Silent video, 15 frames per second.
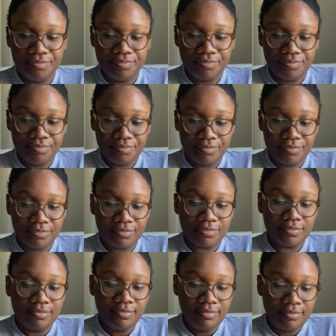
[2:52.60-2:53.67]

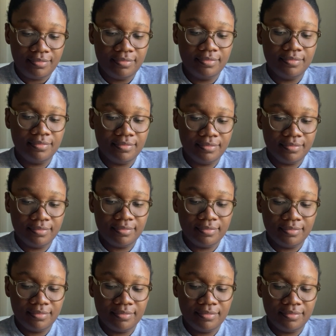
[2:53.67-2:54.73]

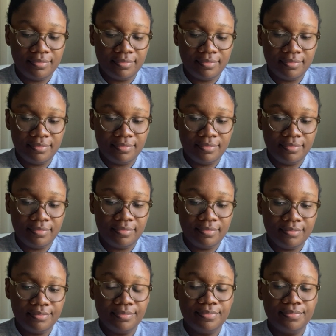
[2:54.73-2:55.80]

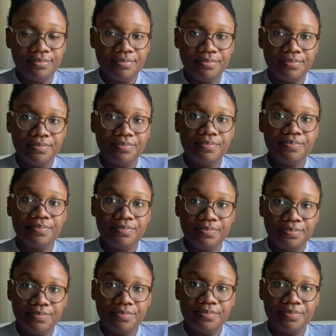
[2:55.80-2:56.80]
Nobody speaks.